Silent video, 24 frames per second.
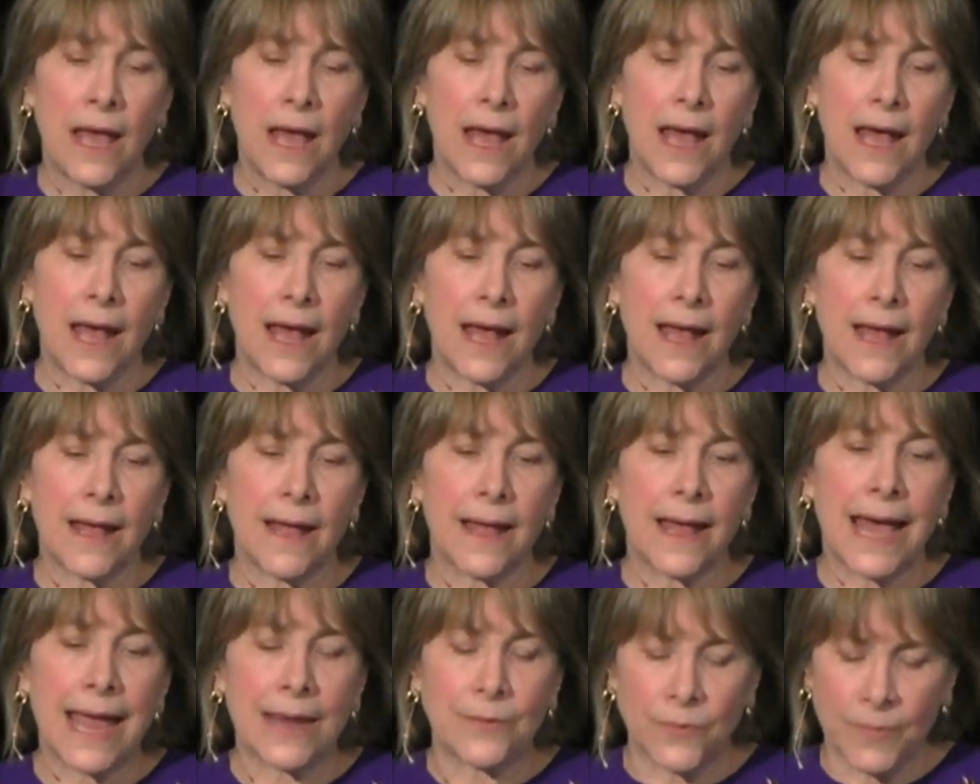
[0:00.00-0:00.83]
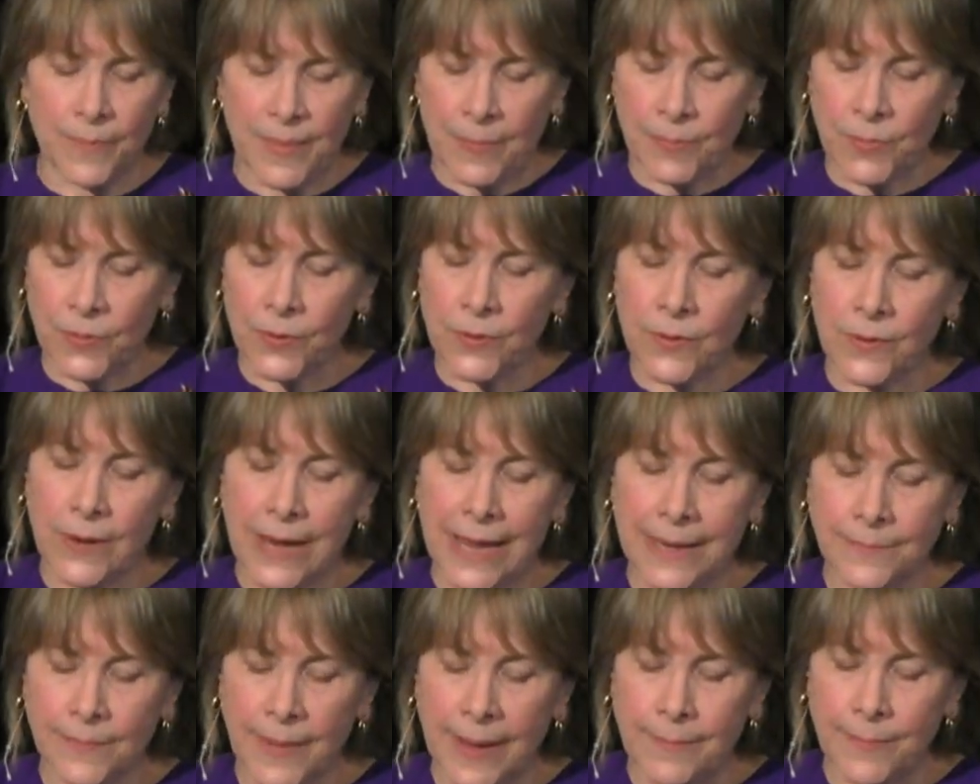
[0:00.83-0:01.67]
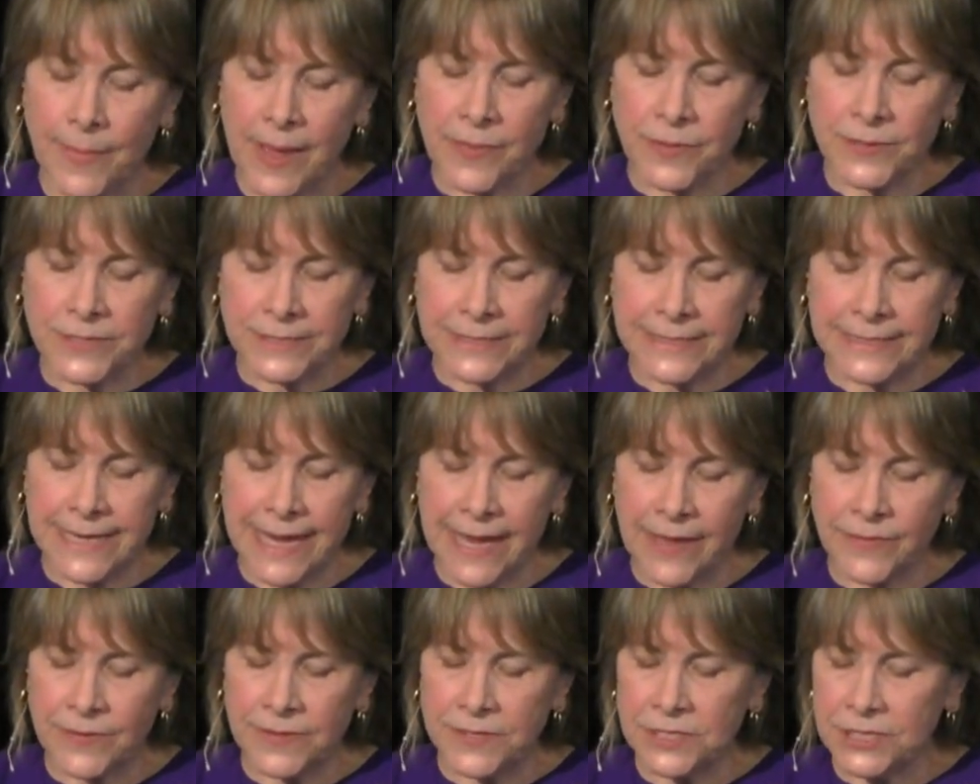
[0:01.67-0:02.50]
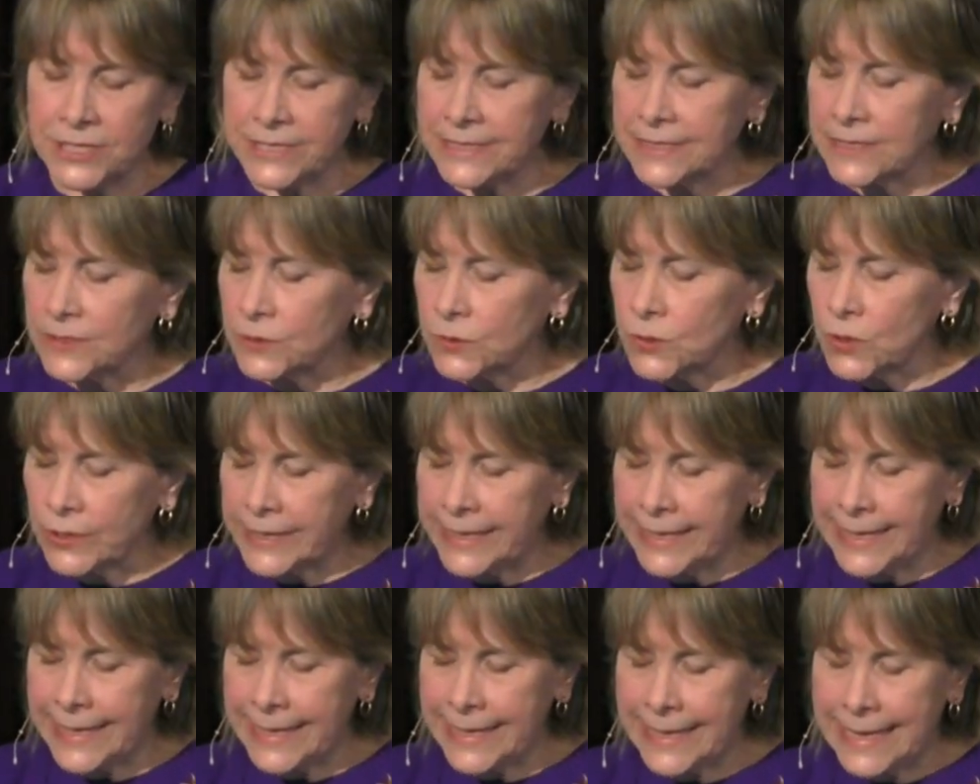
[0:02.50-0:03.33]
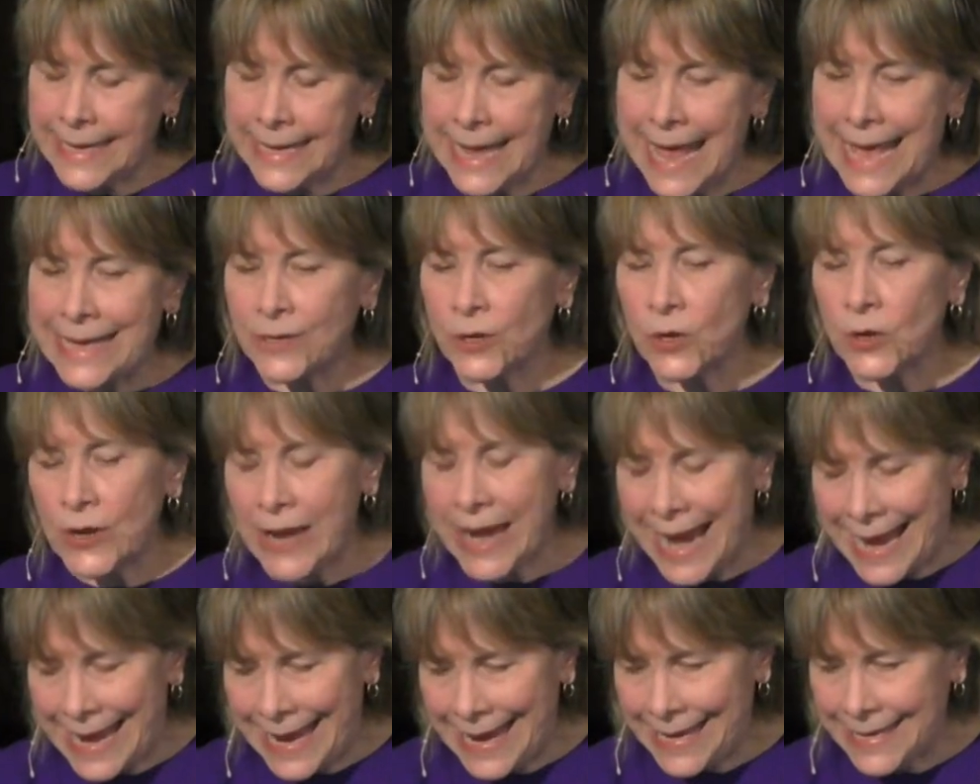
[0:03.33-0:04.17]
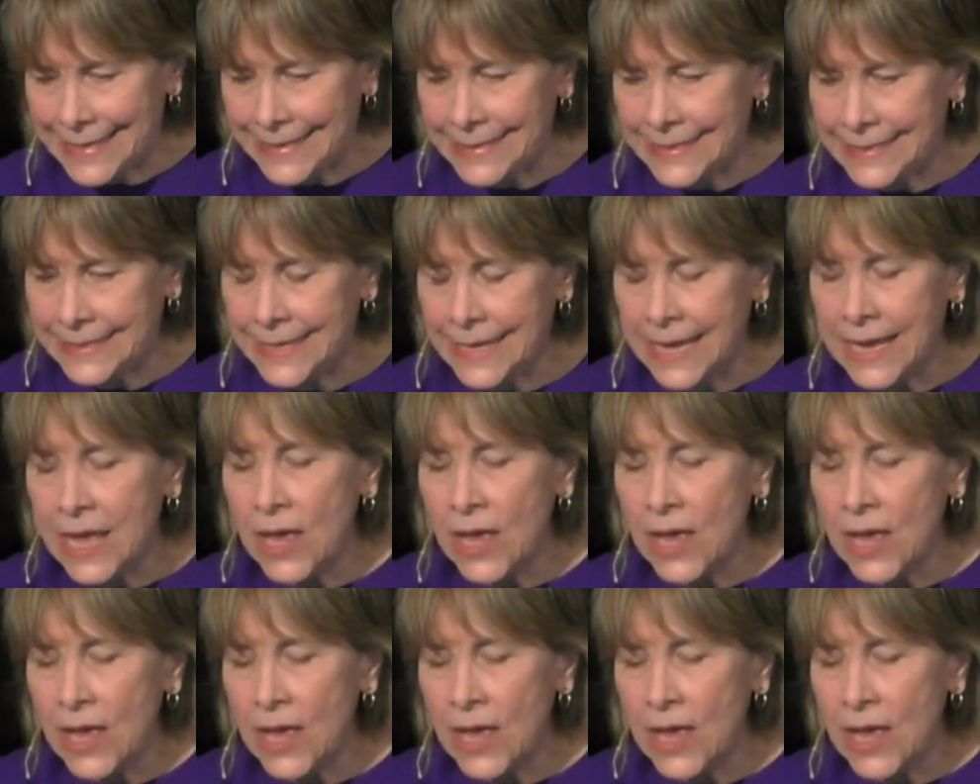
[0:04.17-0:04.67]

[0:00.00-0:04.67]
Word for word: Uh, I remember at my mother's death just looking at her hand.